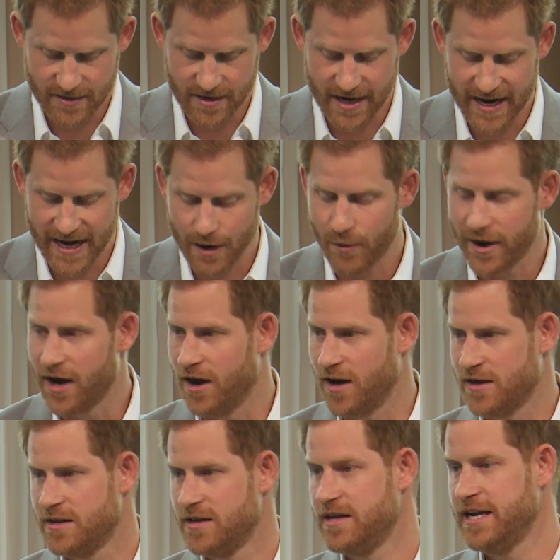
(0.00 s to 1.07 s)
and here we
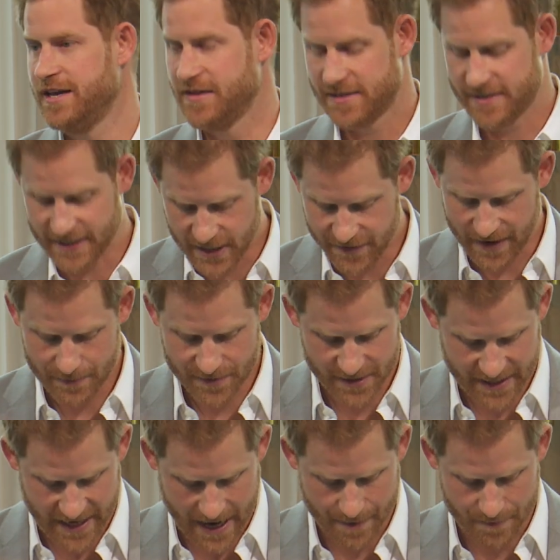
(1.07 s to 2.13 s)
are in the city of
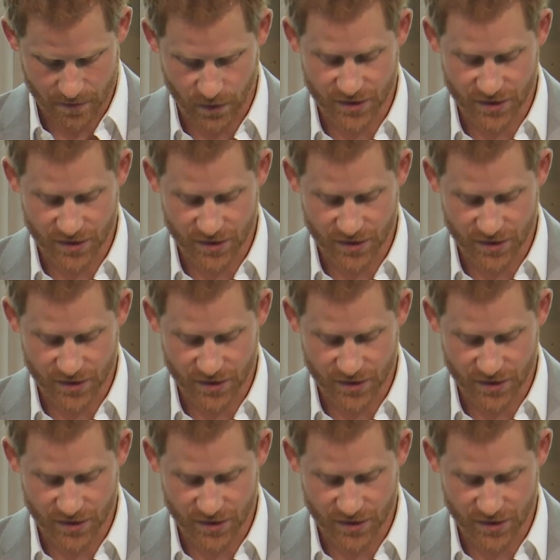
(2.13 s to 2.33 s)
Amsterdam,